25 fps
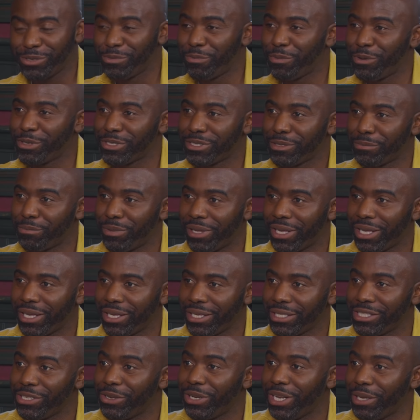supposed to play
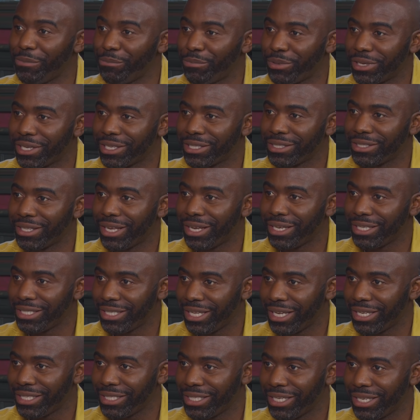in the Olympic that
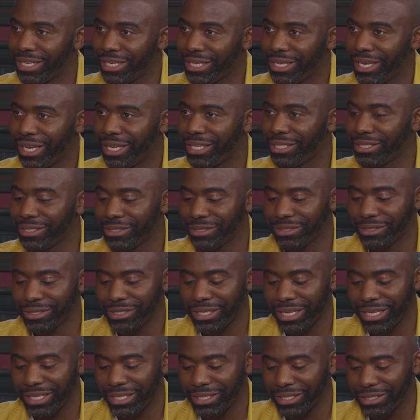year. Yeah. And, right.
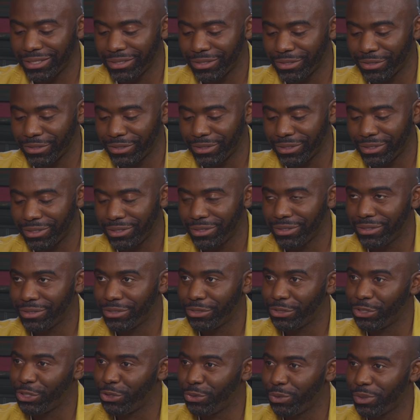And
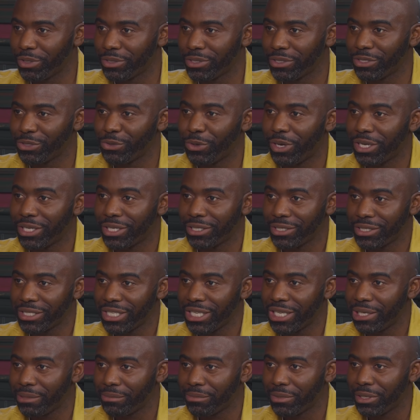Stuart sort out the
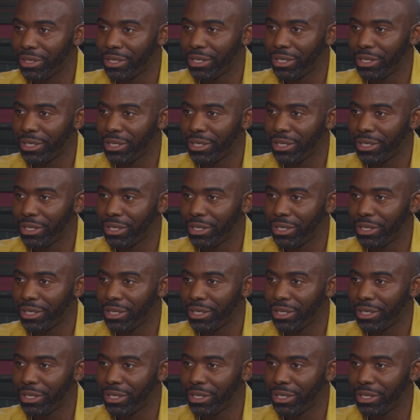team,